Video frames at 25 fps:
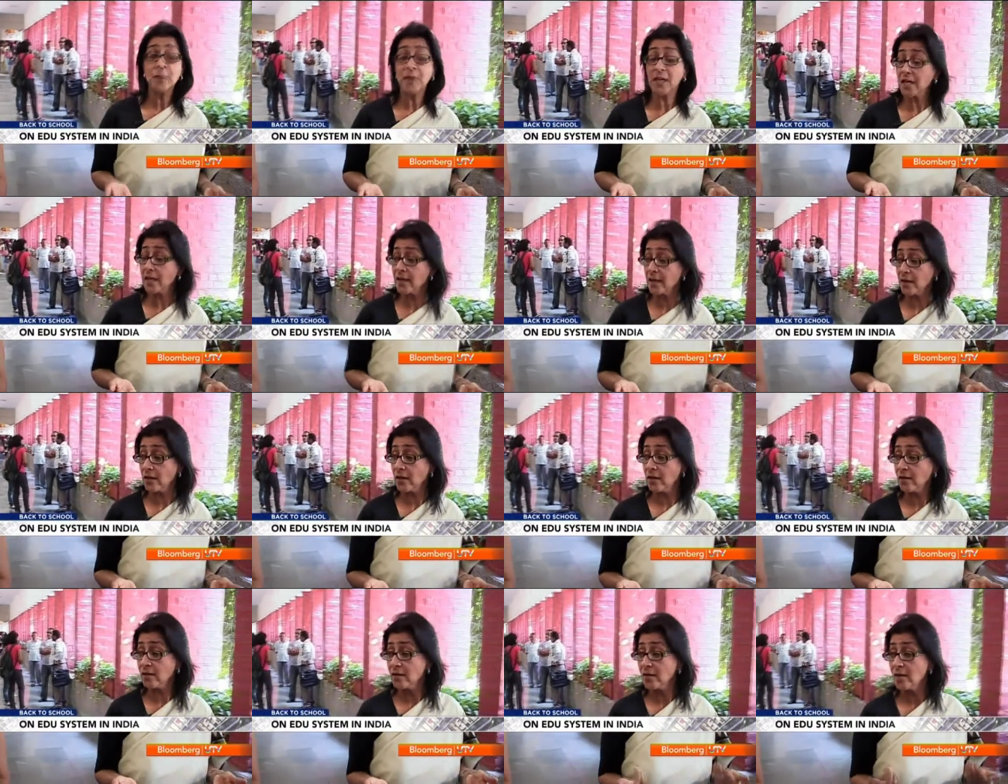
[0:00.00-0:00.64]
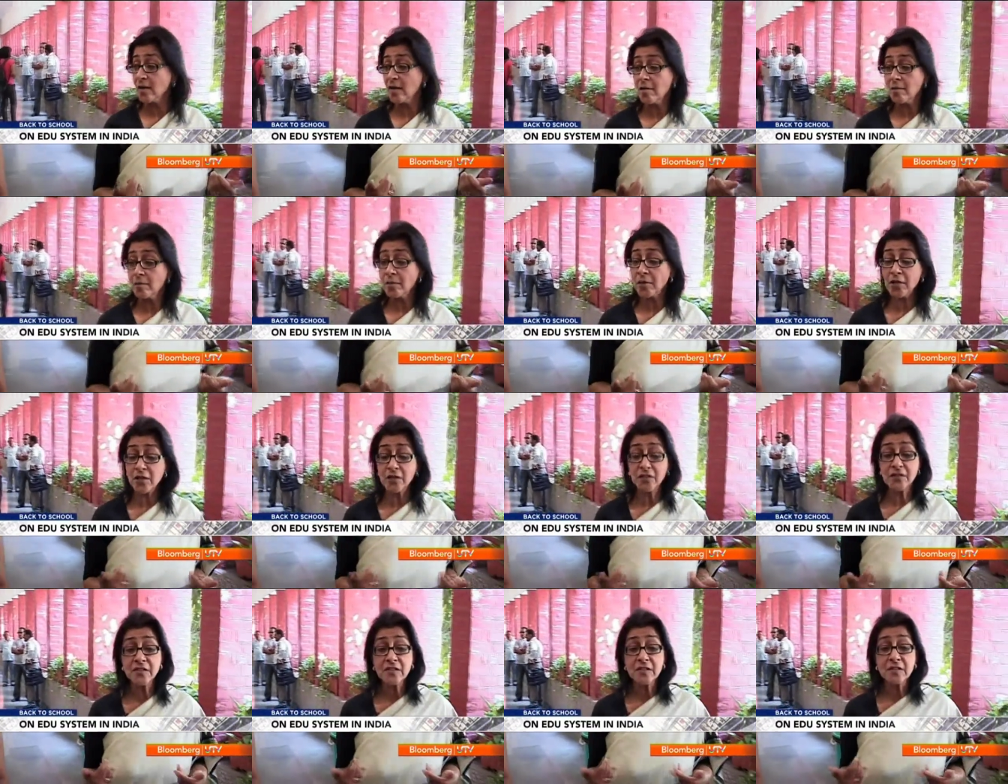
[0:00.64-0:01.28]
be here
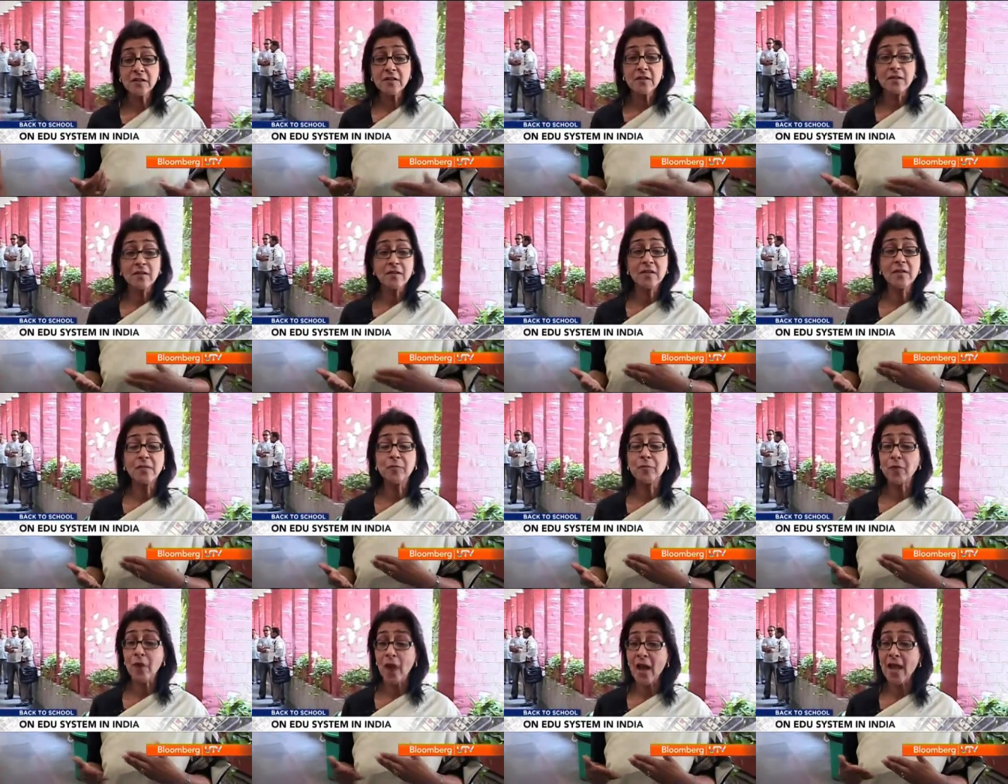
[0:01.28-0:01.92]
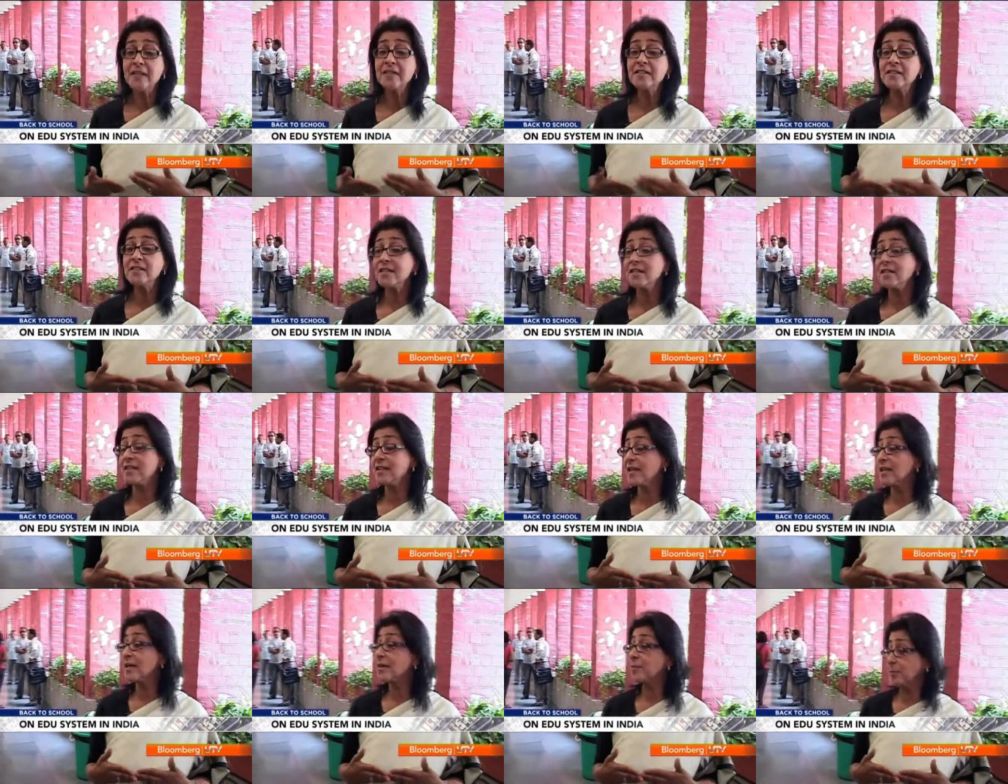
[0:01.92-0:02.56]
because the price
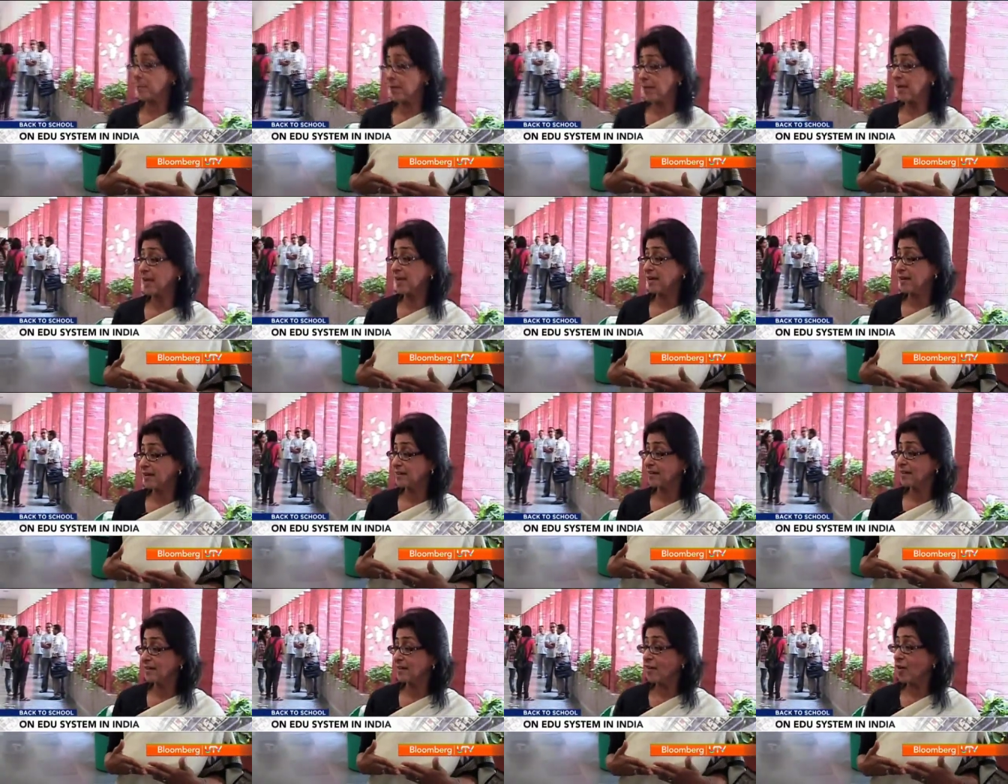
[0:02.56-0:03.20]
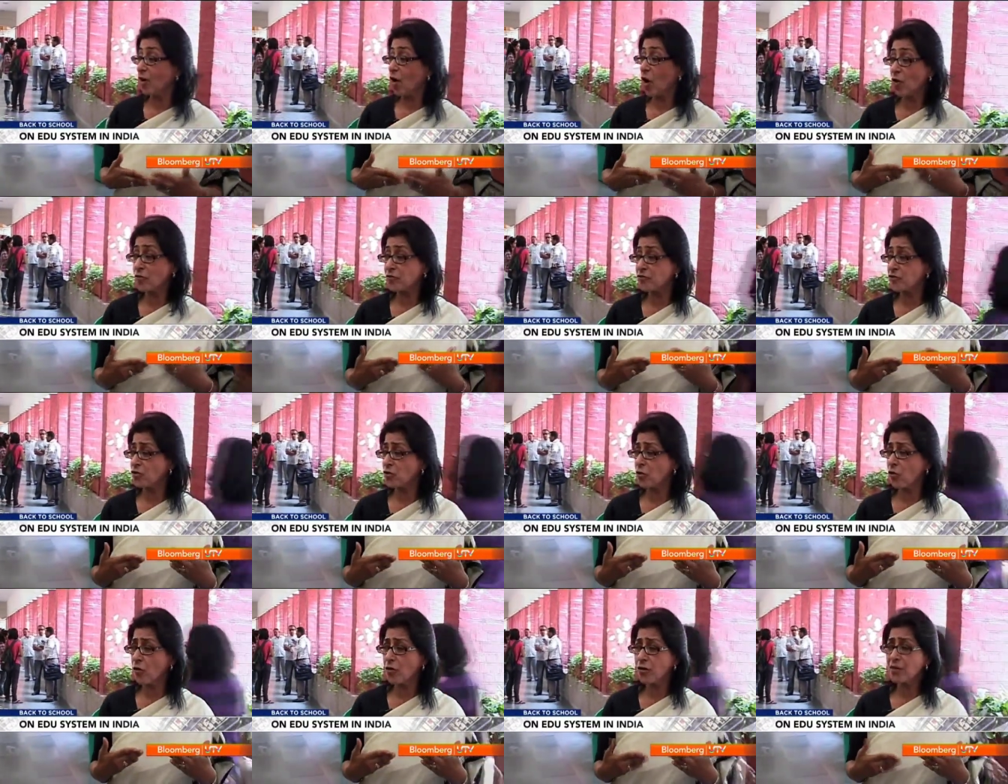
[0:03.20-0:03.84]
that they are paying
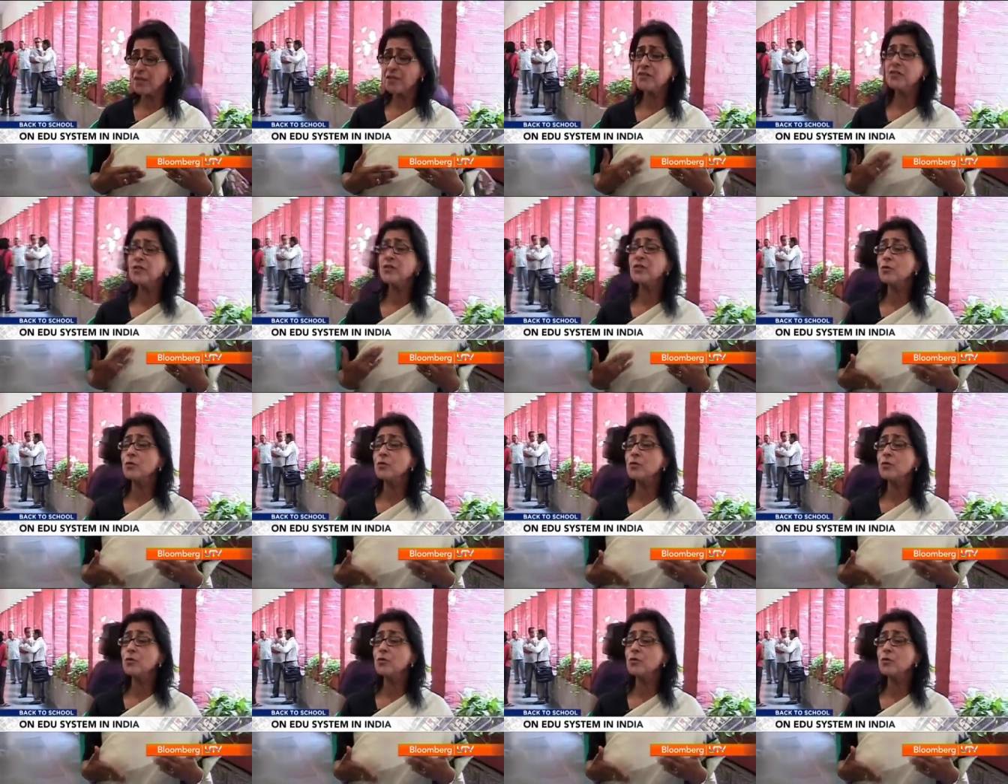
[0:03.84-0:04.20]
offshore is